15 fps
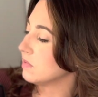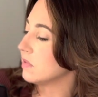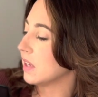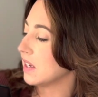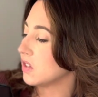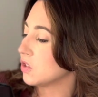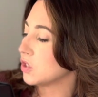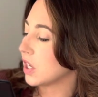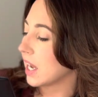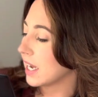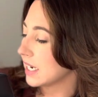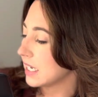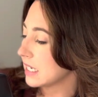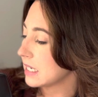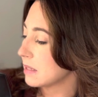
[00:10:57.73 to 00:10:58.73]
like
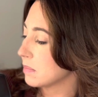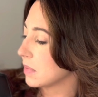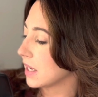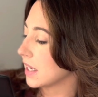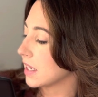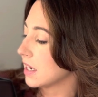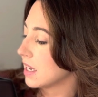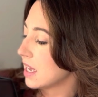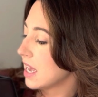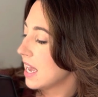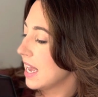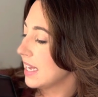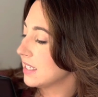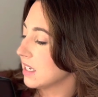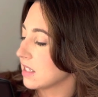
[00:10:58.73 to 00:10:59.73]
shiny, but
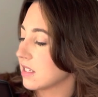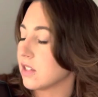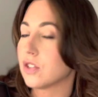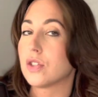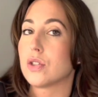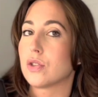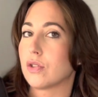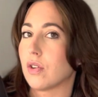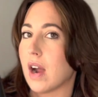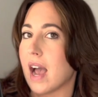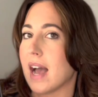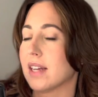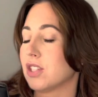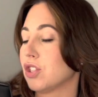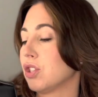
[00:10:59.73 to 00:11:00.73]
it doesn't
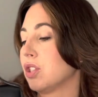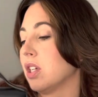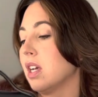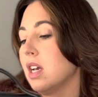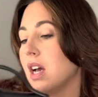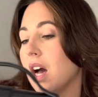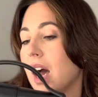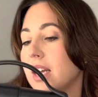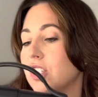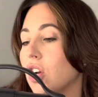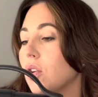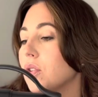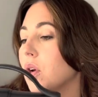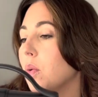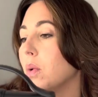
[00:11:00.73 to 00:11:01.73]
scratch. I
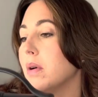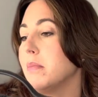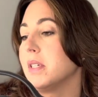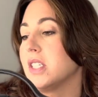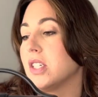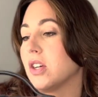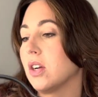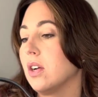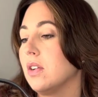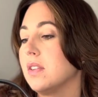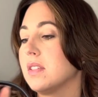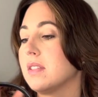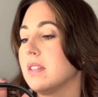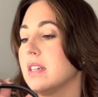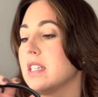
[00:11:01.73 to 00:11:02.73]
don't know what material
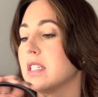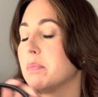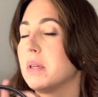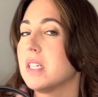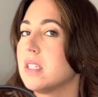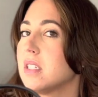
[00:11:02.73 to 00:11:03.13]
this is, but it's